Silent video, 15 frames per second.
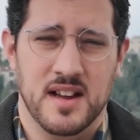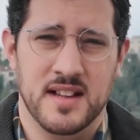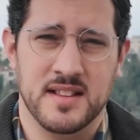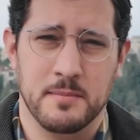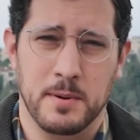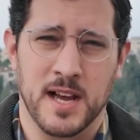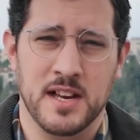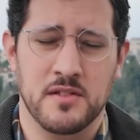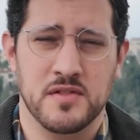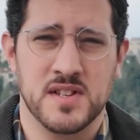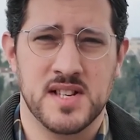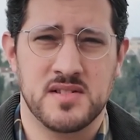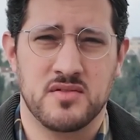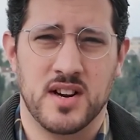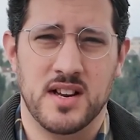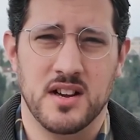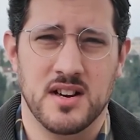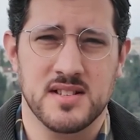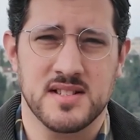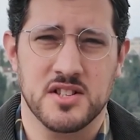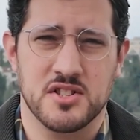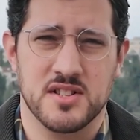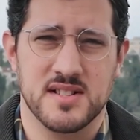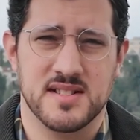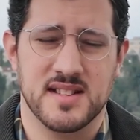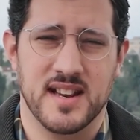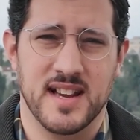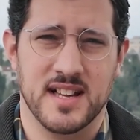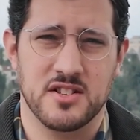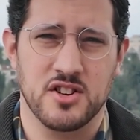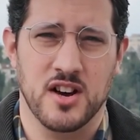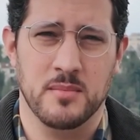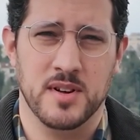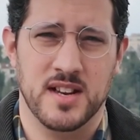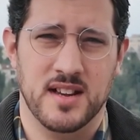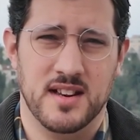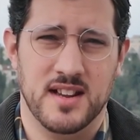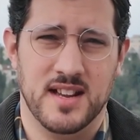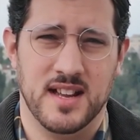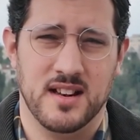And the plight of the Israeli hostages that had dominated